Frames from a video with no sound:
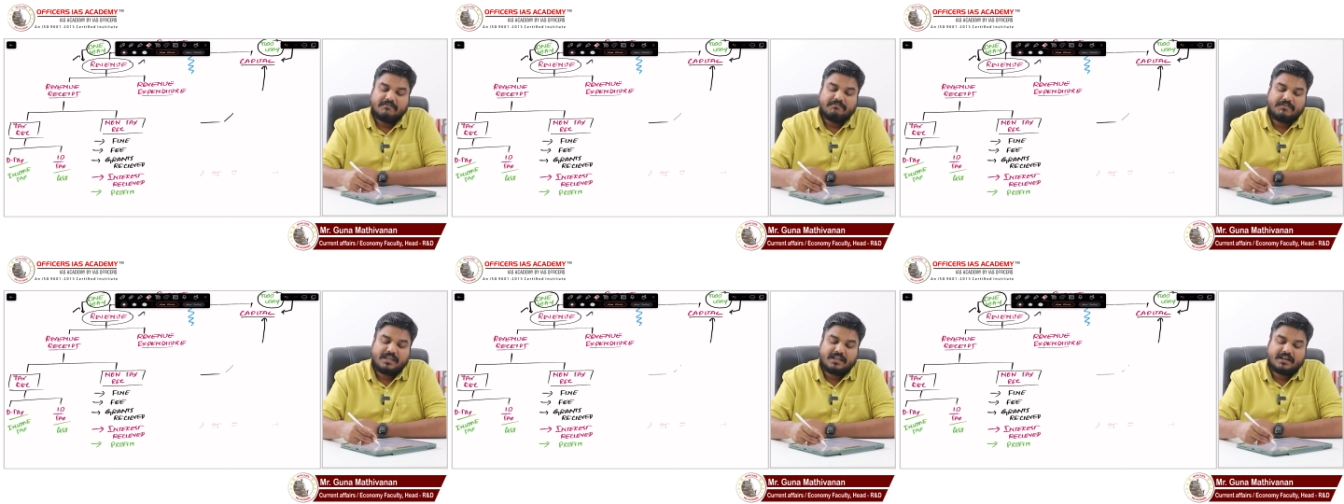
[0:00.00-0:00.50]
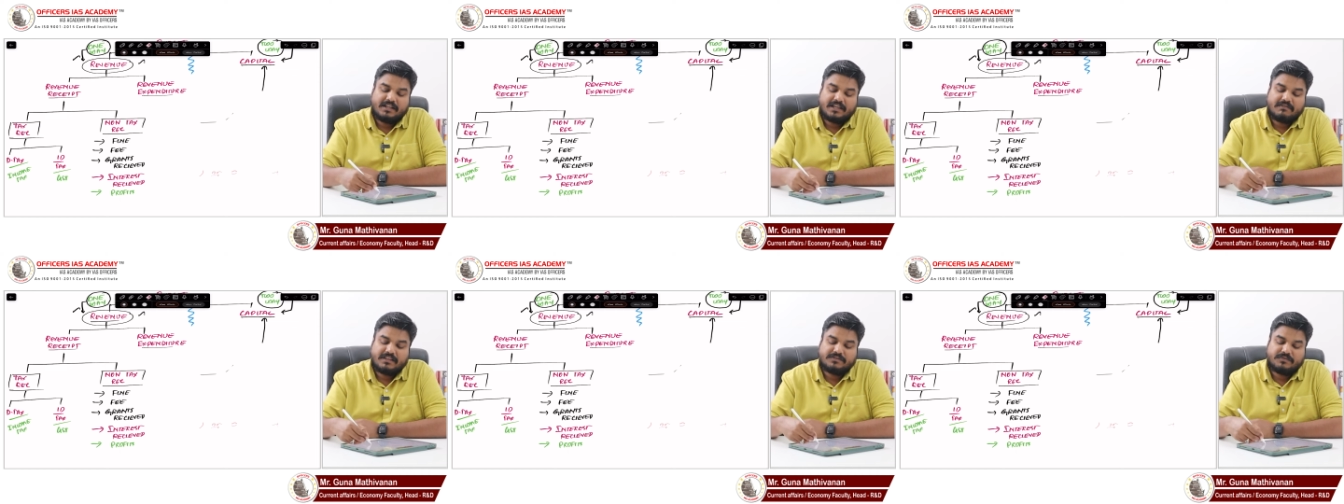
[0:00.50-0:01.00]
Be
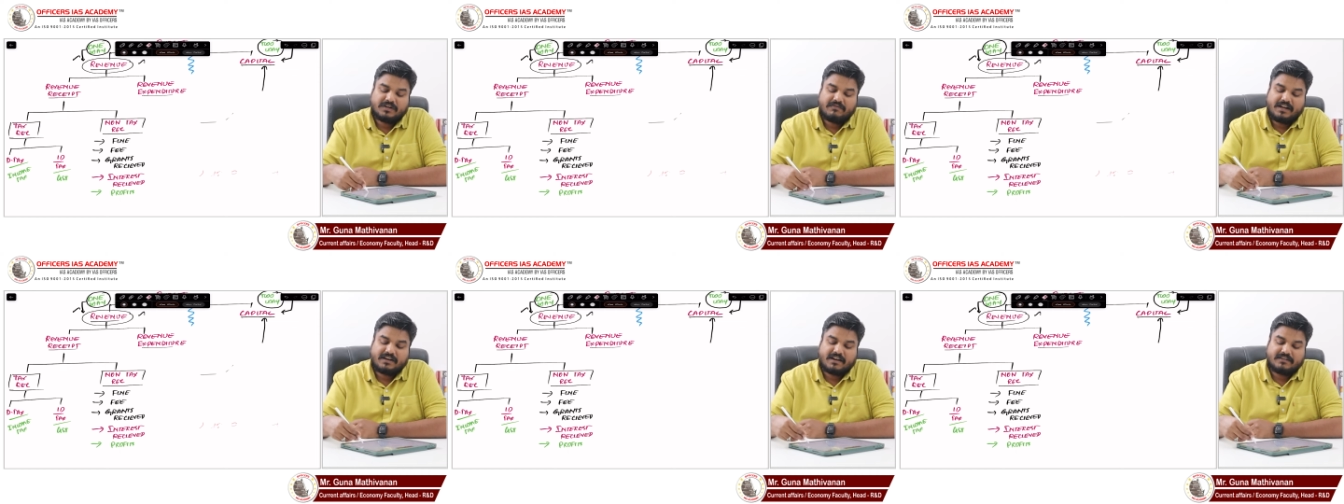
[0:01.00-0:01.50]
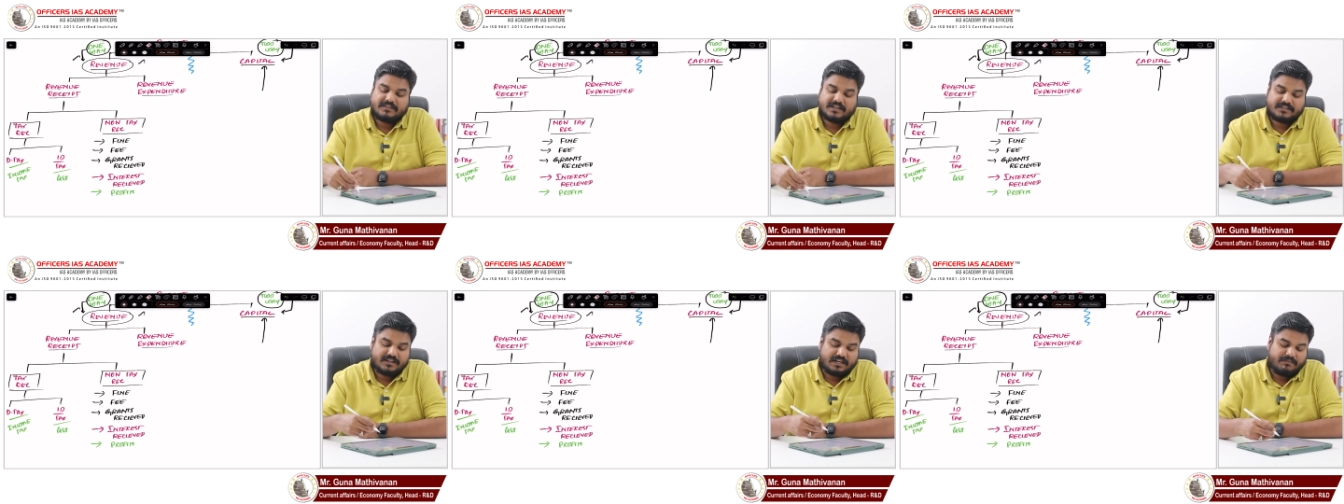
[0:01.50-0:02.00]
clear with this one-way
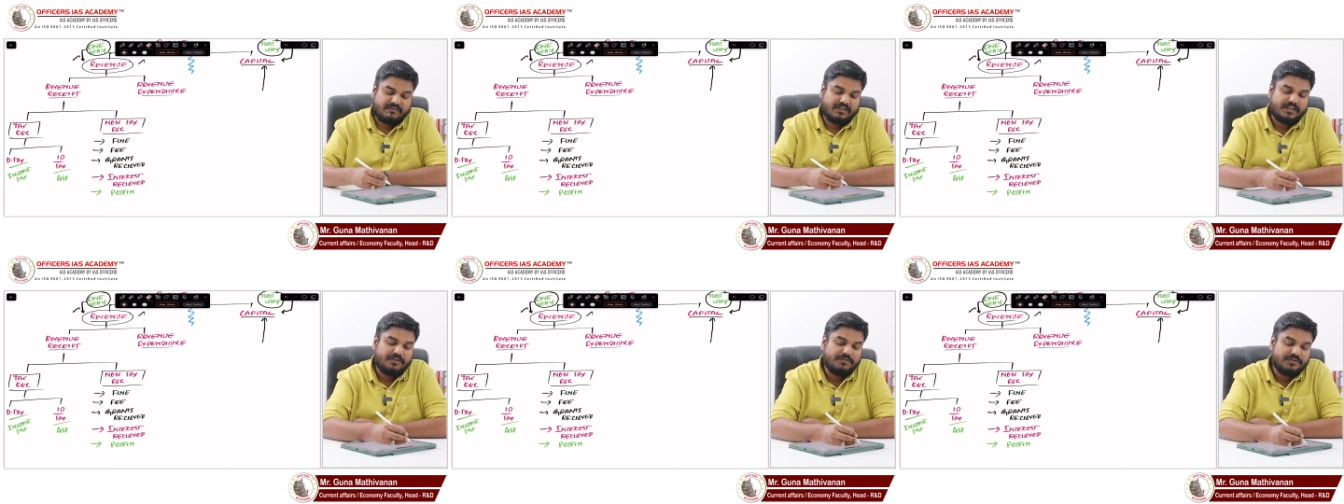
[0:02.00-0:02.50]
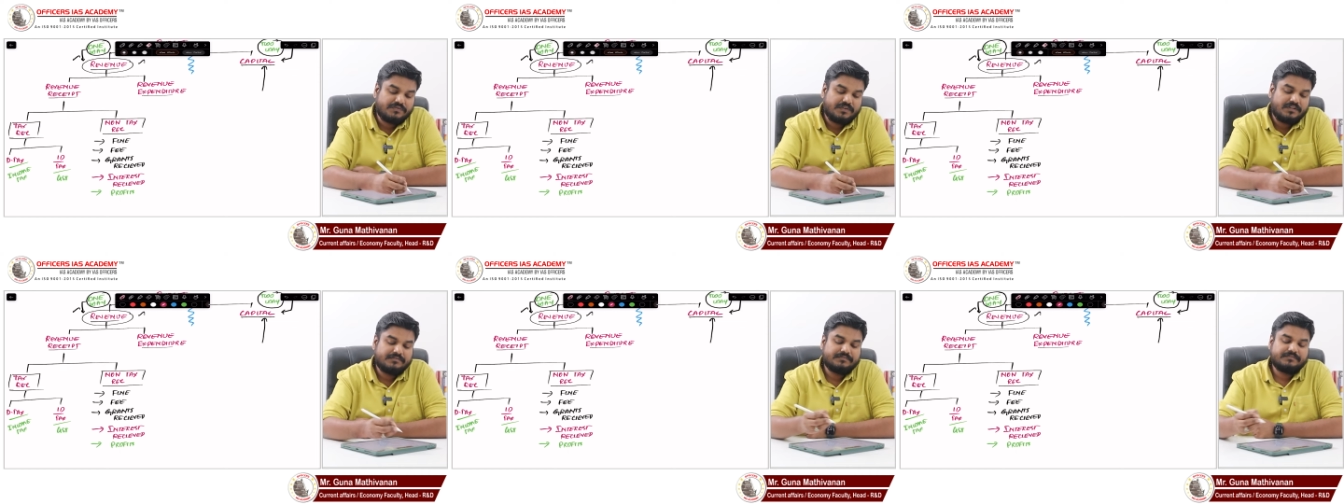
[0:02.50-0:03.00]
transaction. That will be very useful.